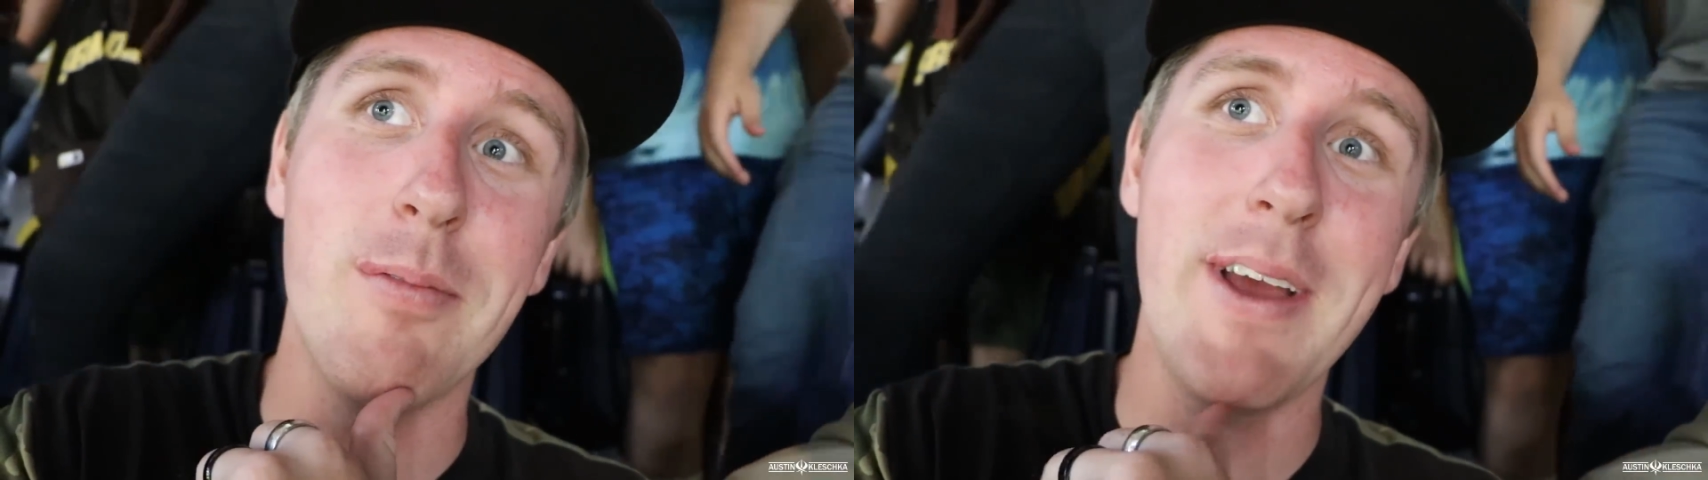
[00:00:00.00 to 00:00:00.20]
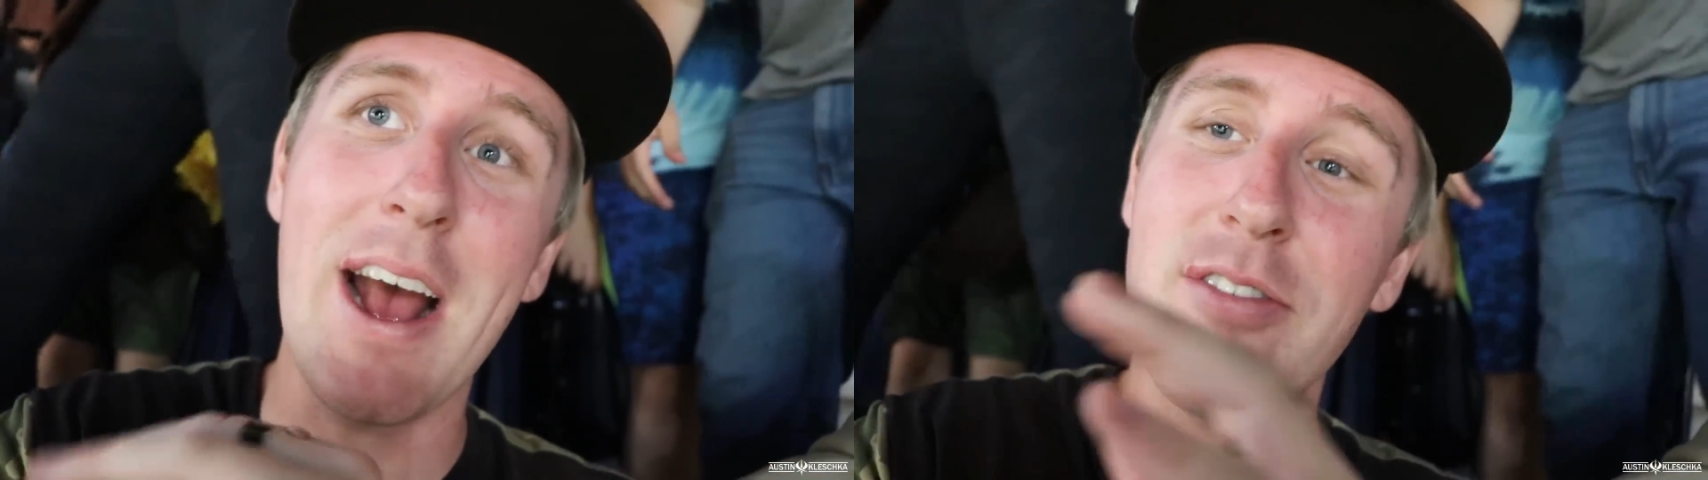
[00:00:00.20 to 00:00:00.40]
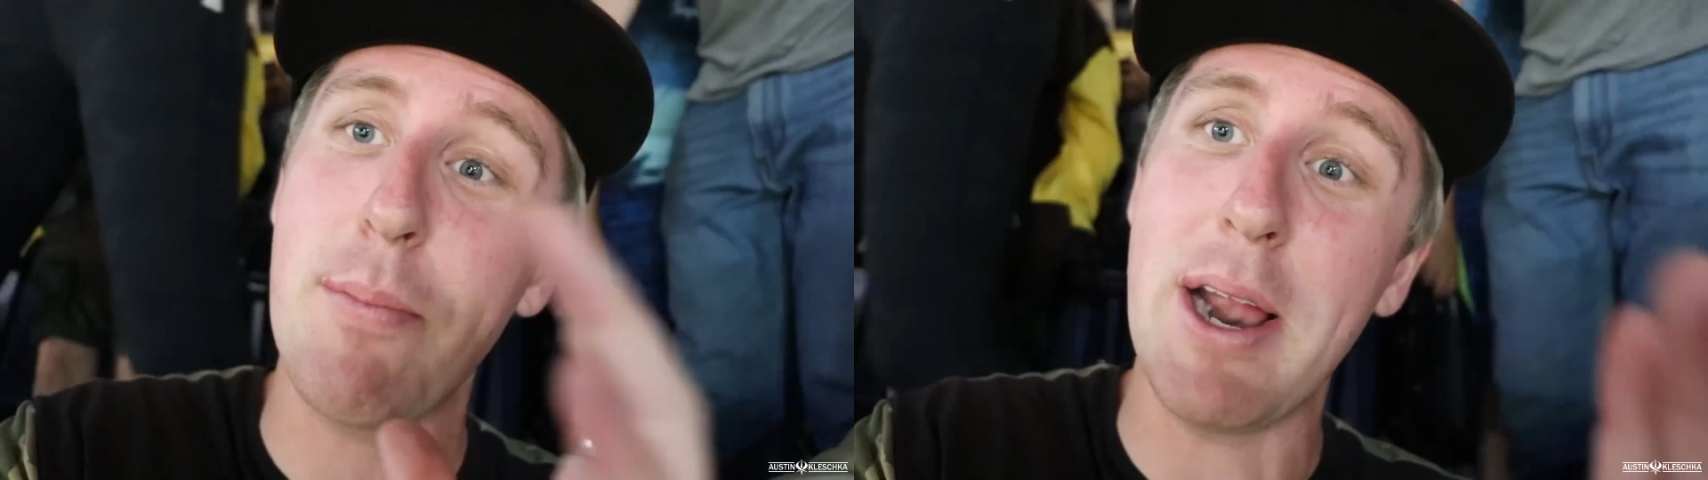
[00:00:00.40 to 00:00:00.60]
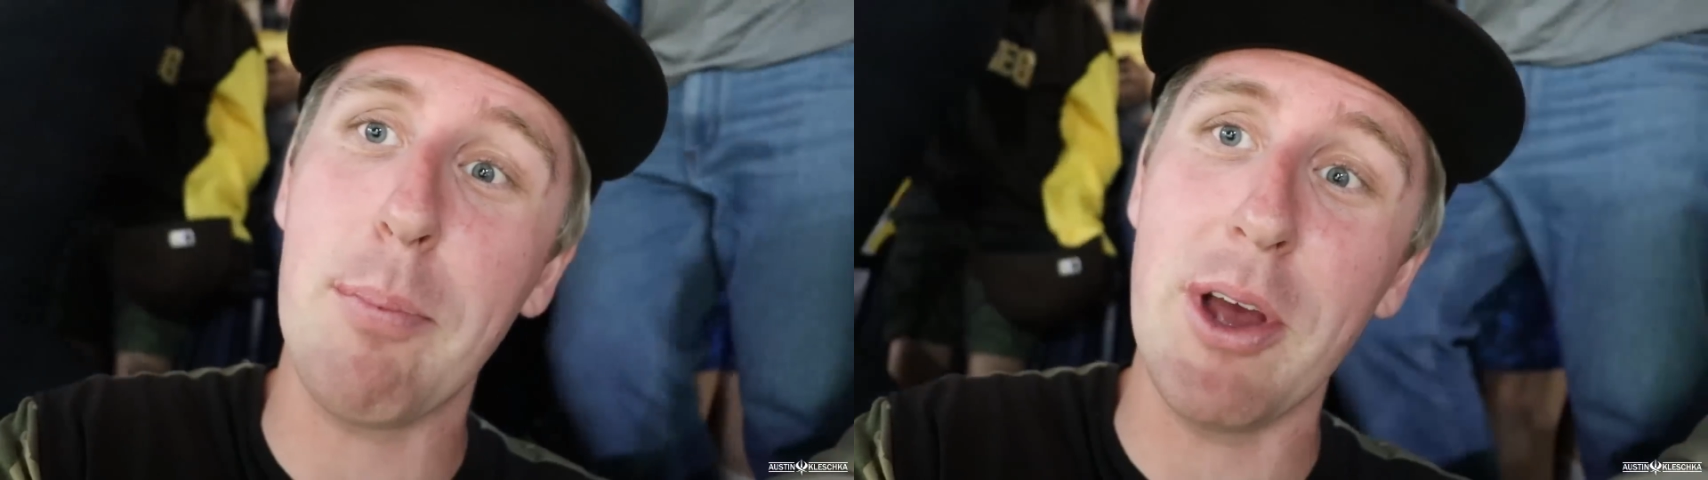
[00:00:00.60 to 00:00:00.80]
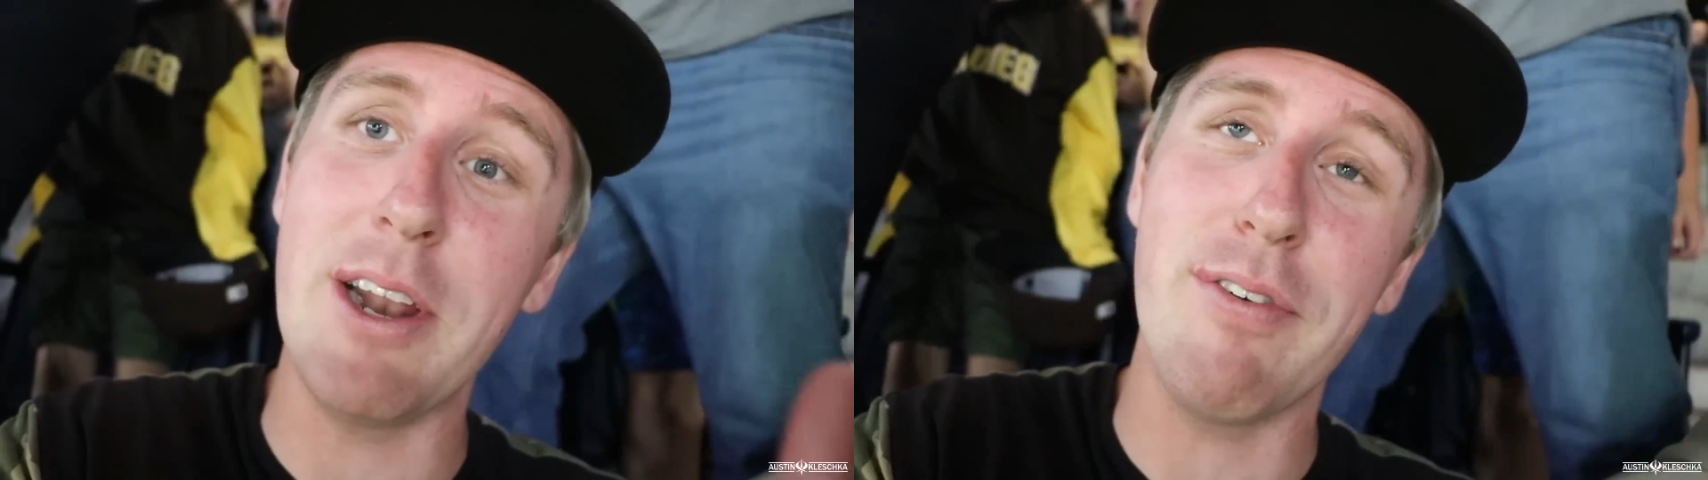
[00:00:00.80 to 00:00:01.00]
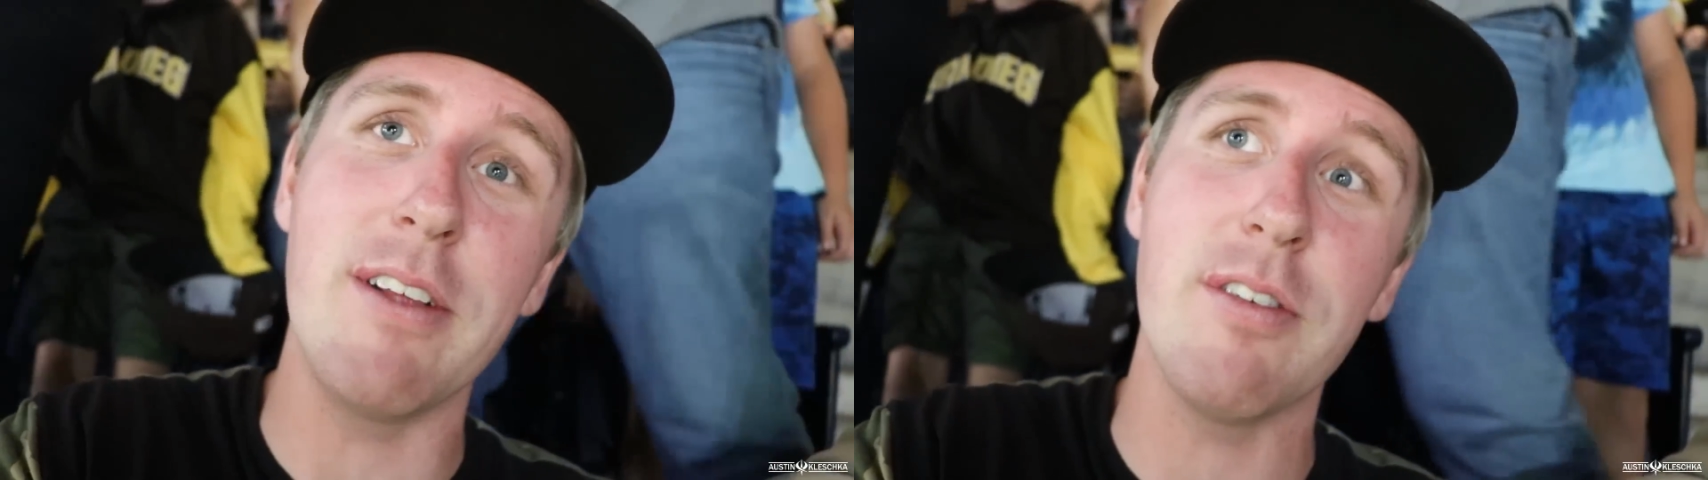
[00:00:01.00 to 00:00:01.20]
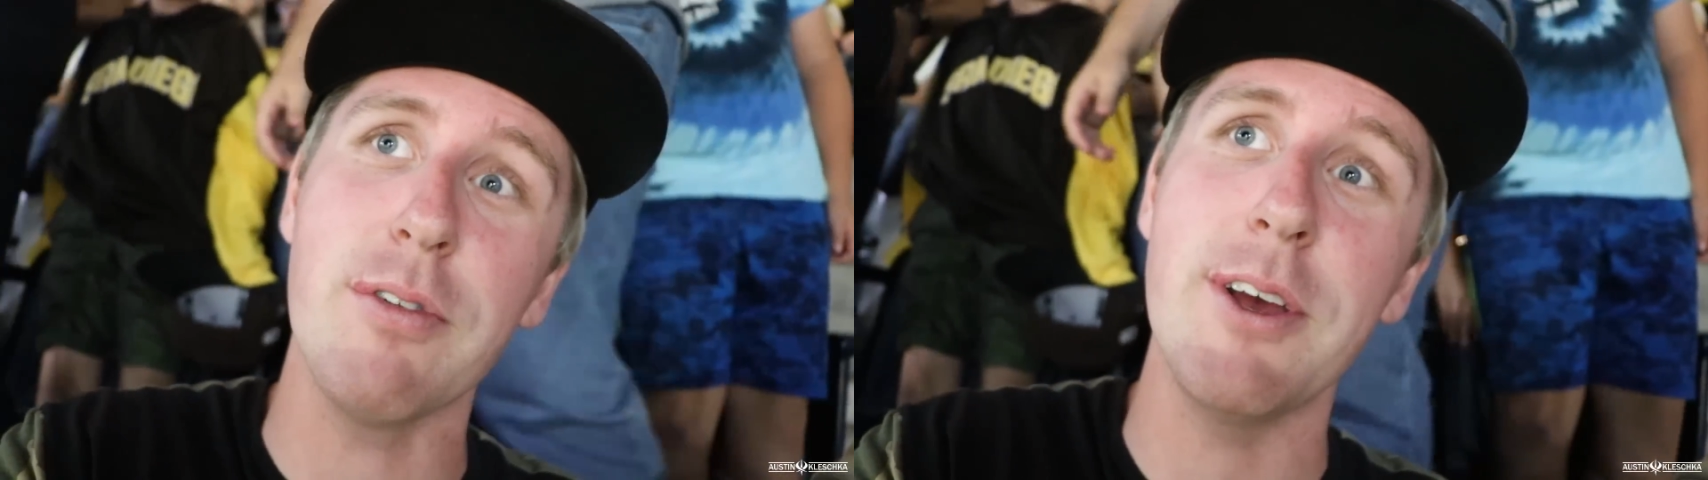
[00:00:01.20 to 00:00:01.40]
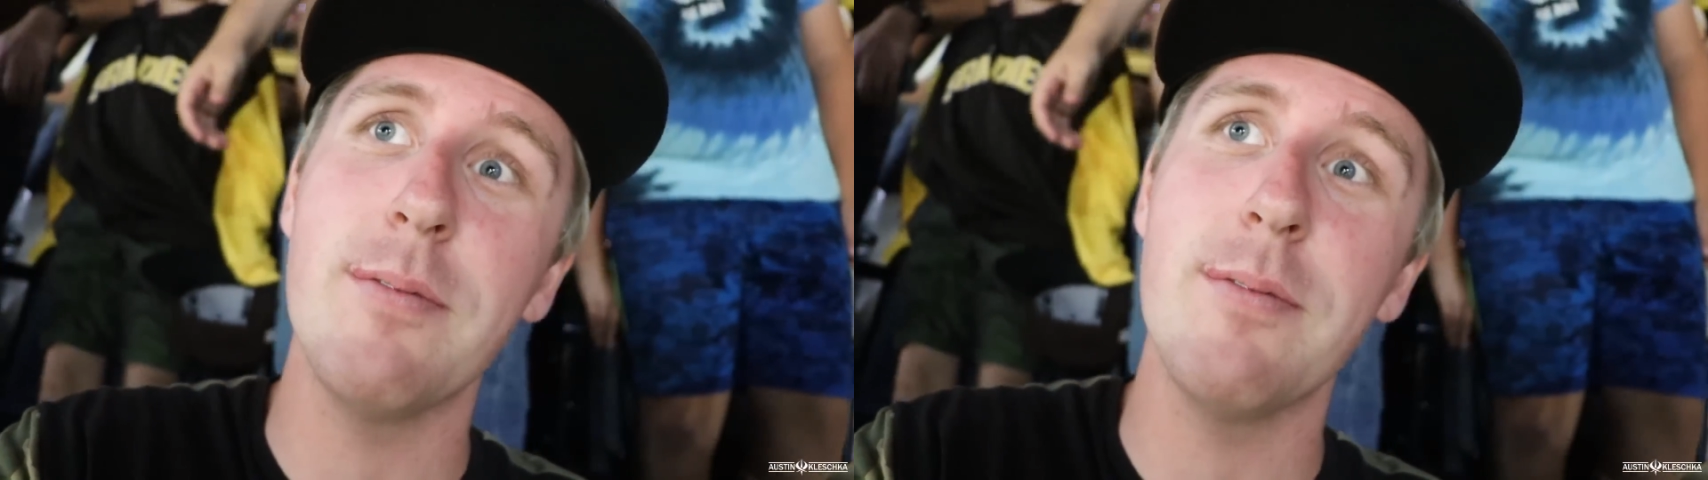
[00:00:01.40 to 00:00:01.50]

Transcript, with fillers: He hasn't made a play defensively.